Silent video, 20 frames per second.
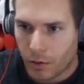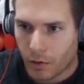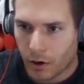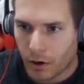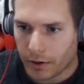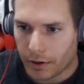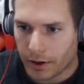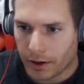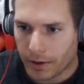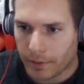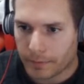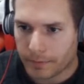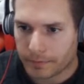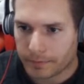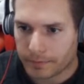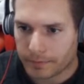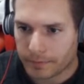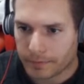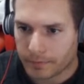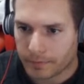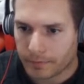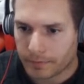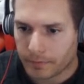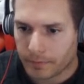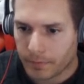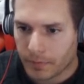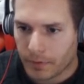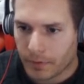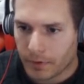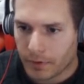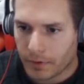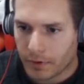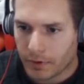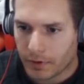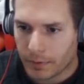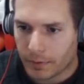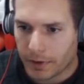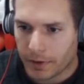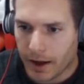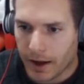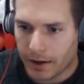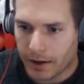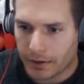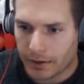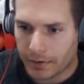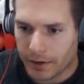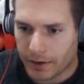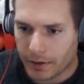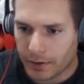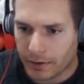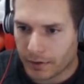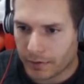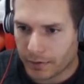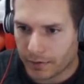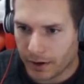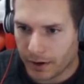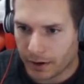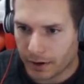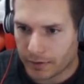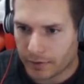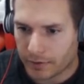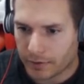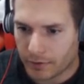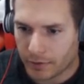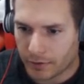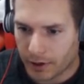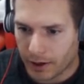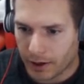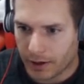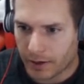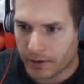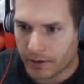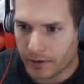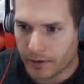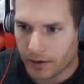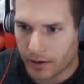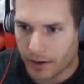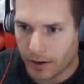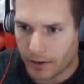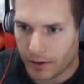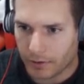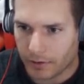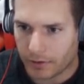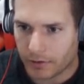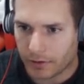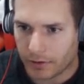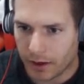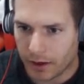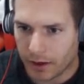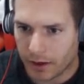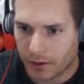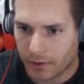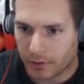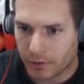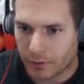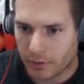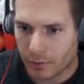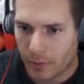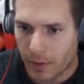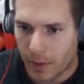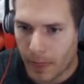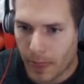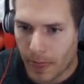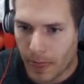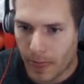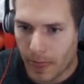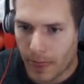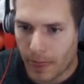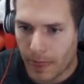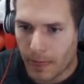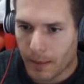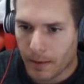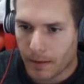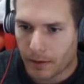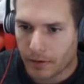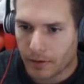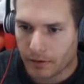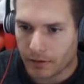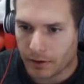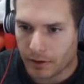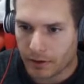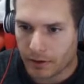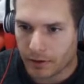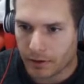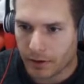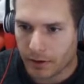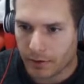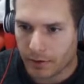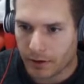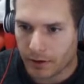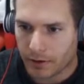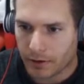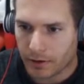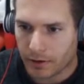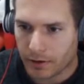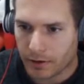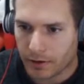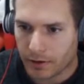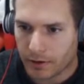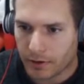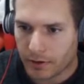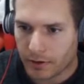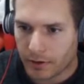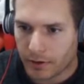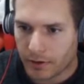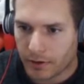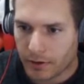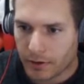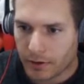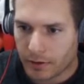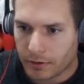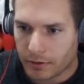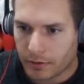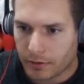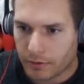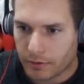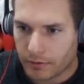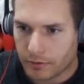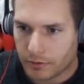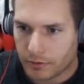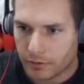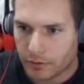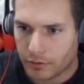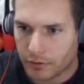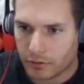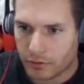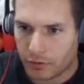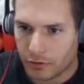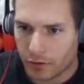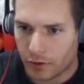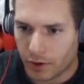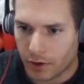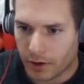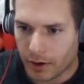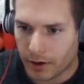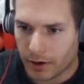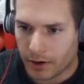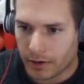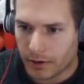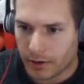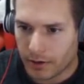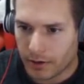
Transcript: Okay. So now we activate effect, right? Yes, yes. Send to graveyard. Destroy.